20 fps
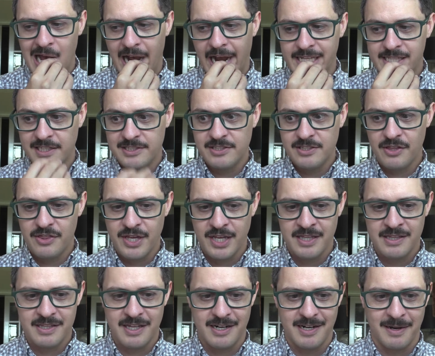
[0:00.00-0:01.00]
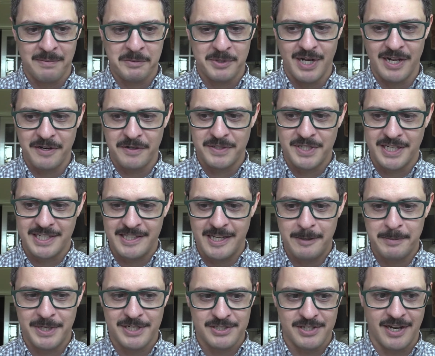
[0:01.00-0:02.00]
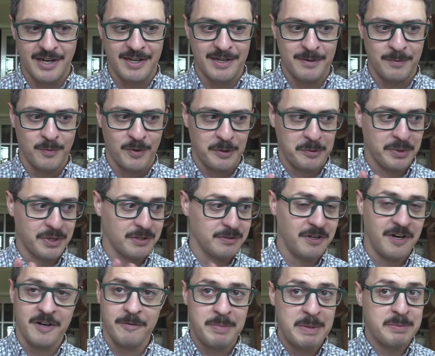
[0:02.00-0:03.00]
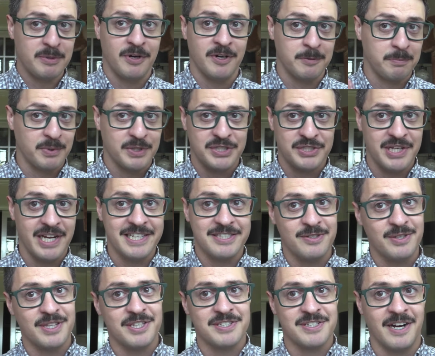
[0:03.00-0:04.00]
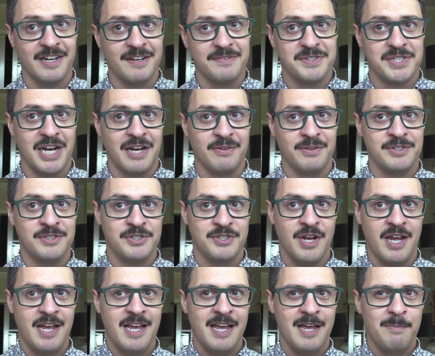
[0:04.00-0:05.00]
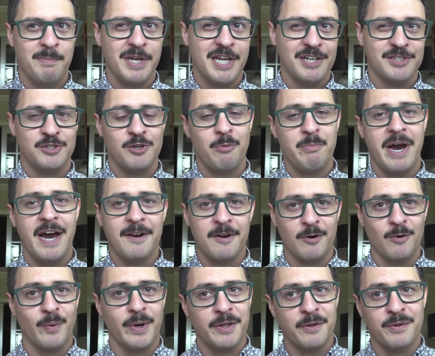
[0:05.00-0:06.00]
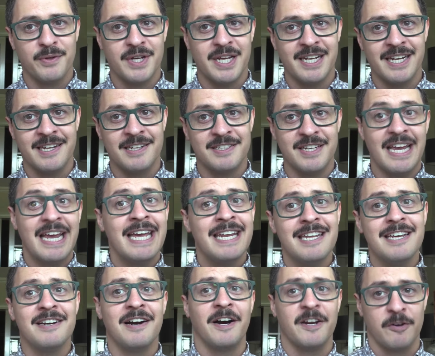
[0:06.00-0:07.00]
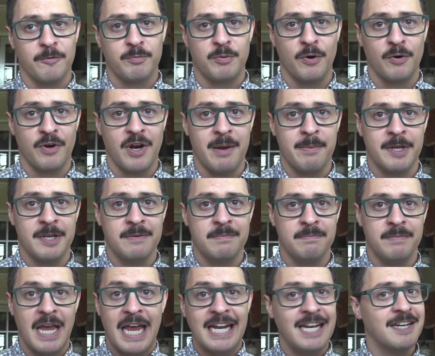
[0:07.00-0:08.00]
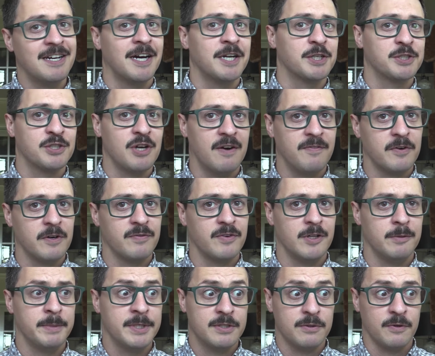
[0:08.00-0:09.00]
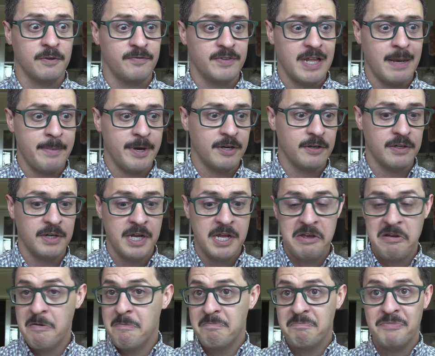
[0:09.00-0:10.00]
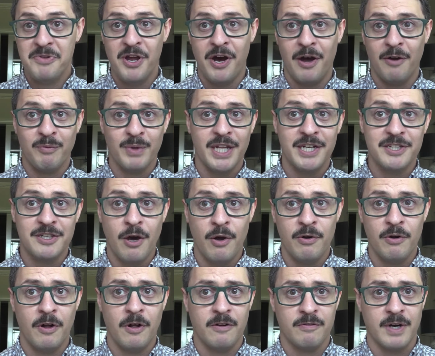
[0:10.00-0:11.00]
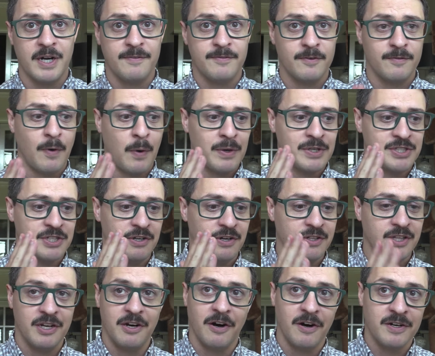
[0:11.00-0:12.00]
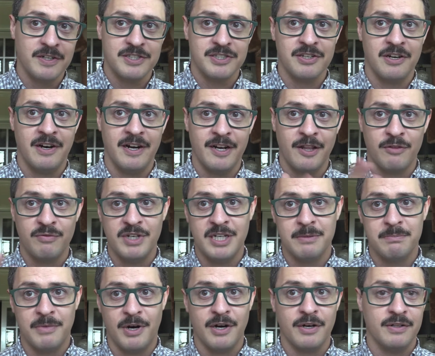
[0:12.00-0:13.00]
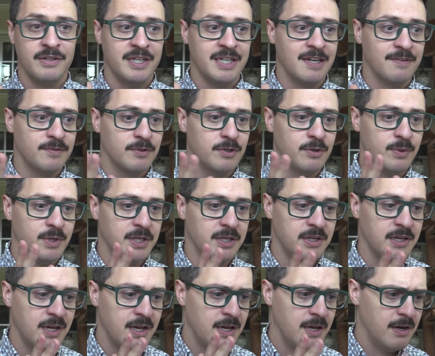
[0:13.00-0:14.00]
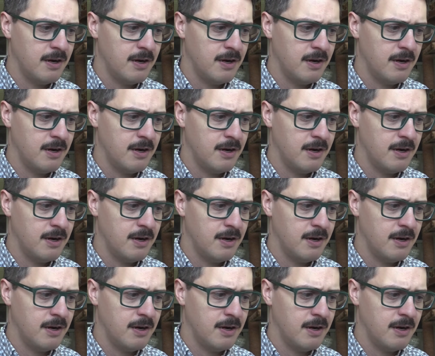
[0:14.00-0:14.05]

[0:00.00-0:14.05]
And this is a thing that I'm glad he articulated because I work with a lot of people on precisely this kind of challenge. Because no matter whether they're getting into any kind of programming, any kind of software development, or for that matter, not related to code at all, right? If they're focusing on the art side, 3D modeling, if they're doing